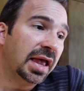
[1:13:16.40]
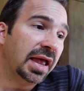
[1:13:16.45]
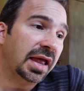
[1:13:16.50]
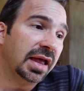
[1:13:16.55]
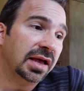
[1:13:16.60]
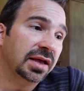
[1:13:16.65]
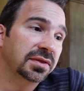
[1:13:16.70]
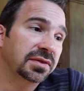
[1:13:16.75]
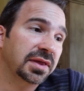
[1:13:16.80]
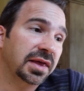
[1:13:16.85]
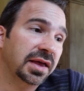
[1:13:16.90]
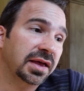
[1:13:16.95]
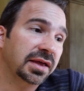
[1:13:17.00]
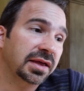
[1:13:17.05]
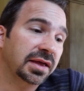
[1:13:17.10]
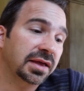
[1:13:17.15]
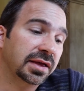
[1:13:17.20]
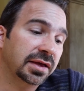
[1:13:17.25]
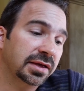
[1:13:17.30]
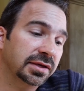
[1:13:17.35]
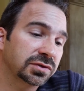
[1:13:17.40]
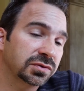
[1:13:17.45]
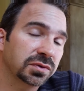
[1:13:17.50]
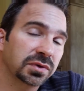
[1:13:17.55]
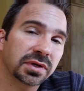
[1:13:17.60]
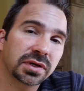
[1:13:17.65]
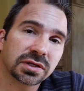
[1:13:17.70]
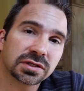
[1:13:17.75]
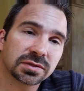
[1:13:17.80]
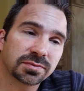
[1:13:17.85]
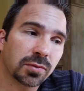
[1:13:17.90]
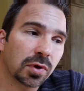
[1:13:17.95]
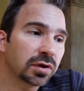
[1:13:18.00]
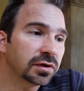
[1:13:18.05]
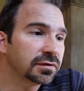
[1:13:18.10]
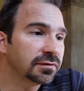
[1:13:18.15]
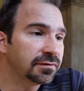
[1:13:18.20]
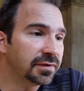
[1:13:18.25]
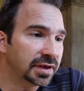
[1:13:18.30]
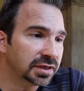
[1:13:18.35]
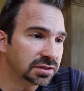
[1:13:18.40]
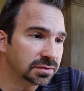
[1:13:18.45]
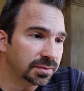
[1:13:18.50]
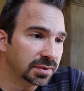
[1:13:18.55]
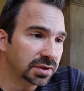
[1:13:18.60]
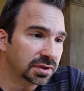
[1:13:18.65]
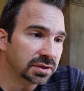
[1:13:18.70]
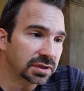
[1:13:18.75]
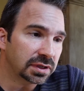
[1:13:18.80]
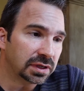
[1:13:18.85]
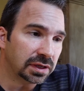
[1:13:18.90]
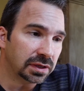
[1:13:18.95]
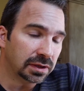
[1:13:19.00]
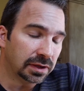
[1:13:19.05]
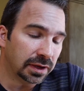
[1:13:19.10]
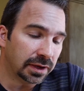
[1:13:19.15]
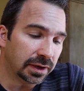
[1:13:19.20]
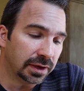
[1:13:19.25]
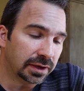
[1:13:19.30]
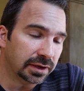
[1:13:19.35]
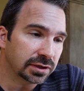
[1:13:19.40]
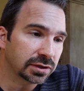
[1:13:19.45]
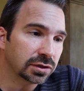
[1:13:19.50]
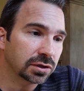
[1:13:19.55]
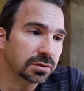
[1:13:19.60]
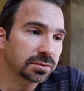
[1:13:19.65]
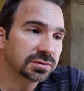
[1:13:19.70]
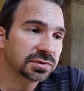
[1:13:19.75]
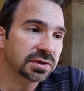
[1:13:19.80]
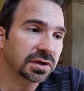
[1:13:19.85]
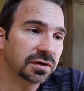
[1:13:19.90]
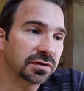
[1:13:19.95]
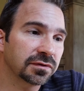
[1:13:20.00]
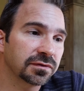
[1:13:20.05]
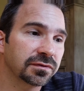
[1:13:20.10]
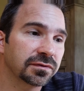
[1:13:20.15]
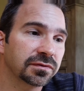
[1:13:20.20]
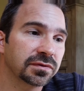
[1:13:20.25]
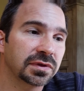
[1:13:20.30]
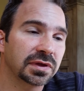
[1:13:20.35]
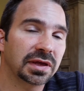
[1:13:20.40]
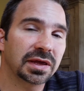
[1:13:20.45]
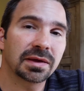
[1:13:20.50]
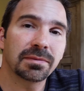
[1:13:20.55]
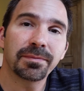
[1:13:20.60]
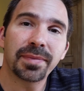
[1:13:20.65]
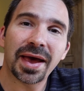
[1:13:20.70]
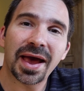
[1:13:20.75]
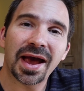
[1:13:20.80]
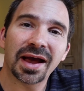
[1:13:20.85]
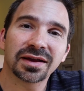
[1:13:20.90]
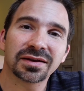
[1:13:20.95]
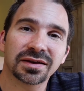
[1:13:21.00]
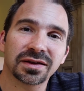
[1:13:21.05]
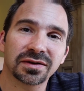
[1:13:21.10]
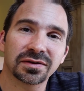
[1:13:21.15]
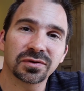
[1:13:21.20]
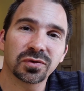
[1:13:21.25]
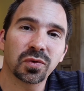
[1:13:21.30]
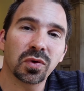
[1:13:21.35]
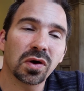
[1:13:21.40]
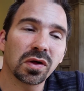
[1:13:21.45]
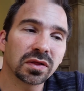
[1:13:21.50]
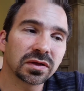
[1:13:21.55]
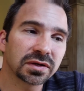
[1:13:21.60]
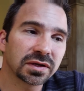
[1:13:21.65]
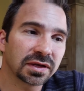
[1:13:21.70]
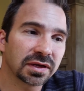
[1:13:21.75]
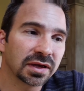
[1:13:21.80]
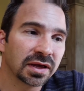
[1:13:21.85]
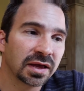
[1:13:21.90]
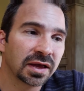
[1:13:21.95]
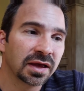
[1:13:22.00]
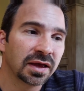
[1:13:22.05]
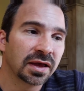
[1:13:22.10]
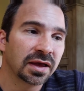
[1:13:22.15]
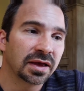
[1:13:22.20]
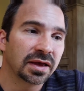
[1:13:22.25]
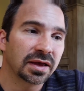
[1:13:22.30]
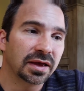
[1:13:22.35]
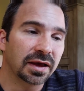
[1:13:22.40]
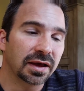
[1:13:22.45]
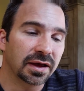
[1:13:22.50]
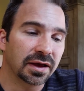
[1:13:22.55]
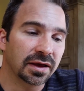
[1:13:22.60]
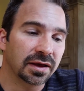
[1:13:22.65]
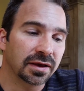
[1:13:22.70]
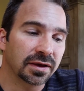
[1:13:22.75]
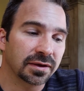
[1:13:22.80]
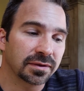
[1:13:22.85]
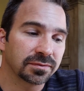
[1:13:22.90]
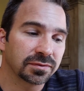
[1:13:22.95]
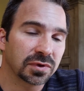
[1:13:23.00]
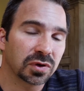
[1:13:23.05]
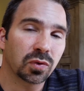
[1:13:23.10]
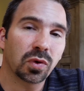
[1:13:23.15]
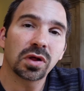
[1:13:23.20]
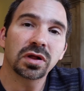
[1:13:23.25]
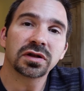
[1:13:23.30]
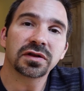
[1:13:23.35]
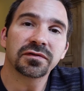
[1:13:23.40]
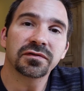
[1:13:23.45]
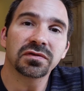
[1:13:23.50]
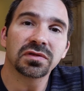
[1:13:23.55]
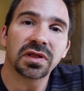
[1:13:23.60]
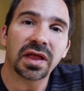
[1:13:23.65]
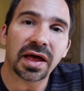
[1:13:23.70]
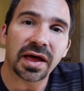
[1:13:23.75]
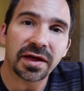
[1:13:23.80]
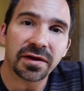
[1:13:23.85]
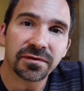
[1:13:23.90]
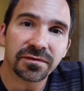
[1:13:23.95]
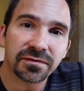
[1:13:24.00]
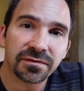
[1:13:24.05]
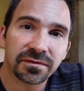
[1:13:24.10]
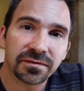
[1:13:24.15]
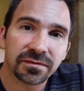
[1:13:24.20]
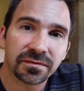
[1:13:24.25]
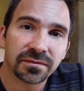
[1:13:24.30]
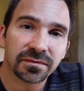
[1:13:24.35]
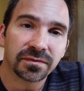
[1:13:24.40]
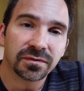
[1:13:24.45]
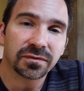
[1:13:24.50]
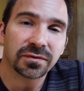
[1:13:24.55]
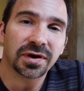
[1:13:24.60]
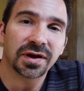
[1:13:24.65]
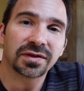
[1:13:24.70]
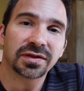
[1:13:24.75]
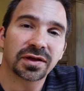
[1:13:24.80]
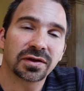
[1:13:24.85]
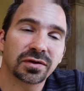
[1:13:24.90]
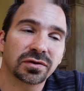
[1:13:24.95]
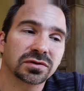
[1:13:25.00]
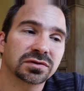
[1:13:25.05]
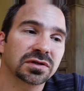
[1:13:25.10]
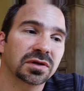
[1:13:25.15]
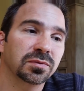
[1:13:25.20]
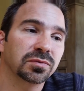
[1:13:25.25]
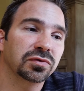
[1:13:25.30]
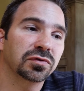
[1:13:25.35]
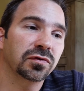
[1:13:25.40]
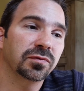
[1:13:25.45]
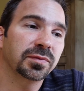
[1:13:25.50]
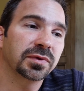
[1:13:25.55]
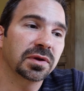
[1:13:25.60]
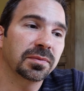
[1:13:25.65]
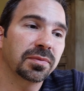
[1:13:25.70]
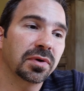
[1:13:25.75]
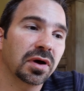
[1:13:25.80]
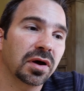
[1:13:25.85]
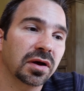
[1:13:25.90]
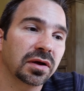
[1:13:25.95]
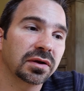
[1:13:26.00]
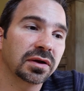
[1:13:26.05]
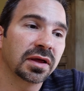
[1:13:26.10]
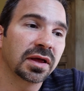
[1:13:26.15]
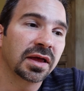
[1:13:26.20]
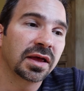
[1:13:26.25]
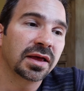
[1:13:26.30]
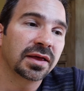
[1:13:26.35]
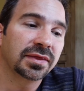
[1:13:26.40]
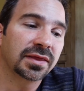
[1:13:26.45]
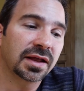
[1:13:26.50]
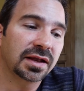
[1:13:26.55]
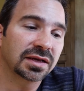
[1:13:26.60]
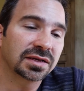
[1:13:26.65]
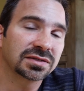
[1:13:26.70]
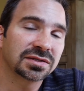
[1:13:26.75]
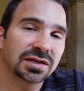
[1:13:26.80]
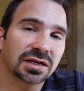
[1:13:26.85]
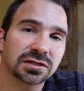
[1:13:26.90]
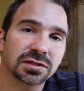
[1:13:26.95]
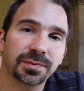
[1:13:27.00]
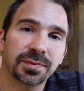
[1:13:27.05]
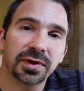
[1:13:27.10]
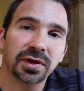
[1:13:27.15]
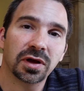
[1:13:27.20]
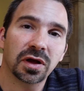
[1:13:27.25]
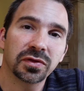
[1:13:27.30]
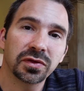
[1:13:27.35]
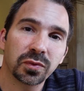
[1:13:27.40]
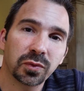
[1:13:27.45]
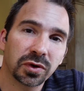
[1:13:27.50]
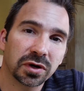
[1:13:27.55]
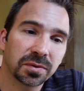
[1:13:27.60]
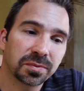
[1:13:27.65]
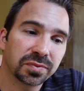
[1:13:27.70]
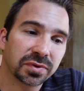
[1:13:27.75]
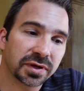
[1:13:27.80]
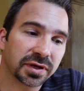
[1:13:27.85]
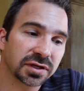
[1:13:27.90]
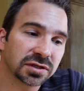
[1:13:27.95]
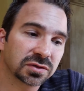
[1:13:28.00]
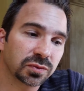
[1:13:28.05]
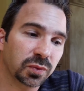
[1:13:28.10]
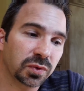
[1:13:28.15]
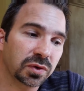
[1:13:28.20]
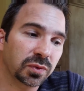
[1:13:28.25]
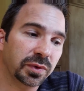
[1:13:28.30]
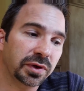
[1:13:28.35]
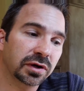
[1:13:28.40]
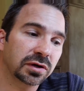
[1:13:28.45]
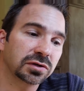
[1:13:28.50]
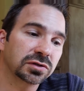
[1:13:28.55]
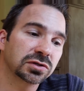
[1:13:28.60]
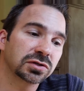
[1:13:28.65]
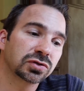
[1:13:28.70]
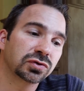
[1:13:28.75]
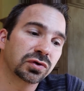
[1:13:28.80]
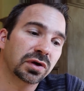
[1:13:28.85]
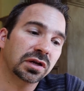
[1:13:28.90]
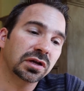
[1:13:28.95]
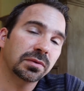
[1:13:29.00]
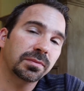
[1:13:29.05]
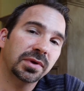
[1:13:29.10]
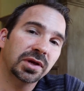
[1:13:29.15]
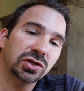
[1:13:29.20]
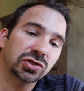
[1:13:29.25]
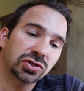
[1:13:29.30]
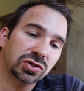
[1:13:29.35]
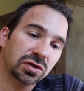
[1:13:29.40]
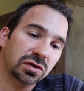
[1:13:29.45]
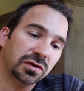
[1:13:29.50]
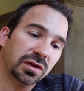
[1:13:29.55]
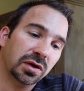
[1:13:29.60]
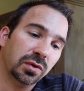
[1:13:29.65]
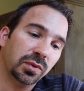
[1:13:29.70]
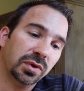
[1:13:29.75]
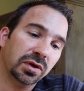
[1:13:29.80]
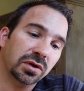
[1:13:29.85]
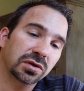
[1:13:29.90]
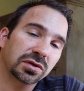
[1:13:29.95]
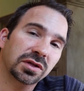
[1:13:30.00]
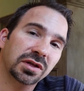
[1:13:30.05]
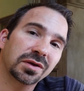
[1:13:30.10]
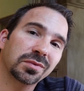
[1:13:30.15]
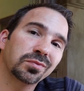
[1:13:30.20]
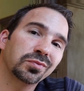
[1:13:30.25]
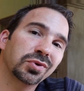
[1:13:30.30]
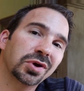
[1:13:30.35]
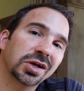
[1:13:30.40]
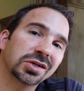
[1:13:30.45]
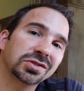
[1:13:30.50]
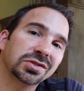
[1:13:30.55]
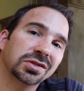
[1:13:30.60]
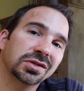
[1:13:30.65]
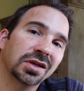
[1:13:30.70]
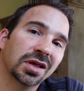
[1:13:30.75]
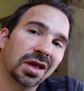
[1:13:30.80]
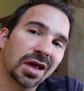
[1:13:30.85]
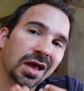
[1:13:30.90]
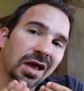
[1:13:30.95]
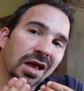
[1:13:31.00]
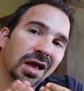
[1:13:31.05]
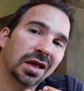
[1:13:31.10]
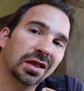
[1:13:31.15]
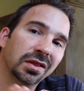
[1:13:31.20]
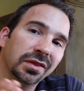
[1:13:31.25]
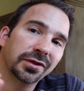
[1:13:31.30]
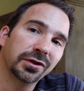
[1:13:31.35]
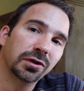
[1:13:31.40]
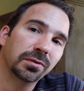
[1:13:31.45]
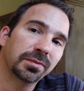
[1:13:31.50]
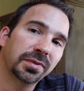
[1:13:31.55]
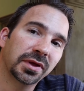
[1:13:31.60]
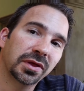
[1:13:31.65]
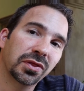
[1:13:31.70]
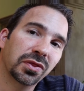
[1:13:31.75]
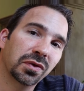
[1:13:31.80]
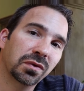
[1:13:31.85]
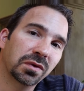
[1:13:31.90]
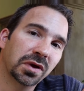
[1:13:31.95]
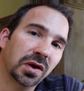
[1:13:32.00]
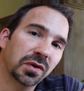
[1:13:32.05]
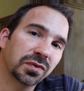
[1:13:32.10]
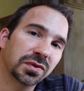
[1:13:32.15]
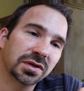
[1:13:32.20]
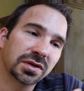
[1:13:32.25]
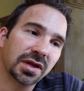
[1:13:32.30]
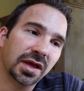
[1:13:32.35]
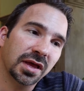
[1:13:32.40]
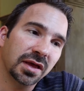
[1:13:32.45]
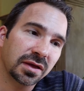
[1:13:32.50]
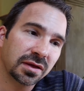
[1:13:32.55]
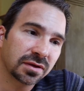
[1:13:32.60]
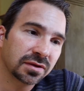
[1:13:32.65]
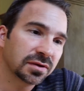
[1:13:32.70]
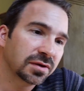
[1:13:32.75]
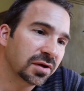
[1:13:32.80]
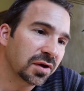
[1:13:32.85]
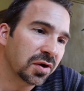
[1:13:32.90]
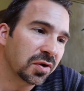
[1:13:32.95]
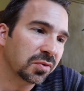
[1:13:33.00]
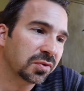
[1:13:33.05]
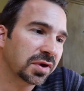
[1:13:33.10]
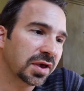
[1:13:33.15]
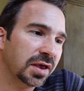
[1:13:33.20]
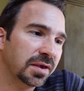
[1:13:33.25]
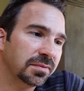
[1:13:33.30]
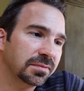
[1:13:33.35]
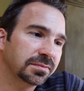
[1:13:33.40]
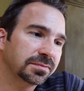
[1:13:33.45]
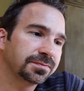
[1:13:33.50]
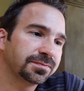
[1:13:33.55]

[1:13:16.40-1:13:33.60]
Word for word: and that uh, it's really a small investment uh, in terms of the impact and quality, uh, the quality of life, right? That you'll see improvement upon that extends beyond the workplace when we are just trying to make sure that we are decompressing a little bit throughout the day. Okay?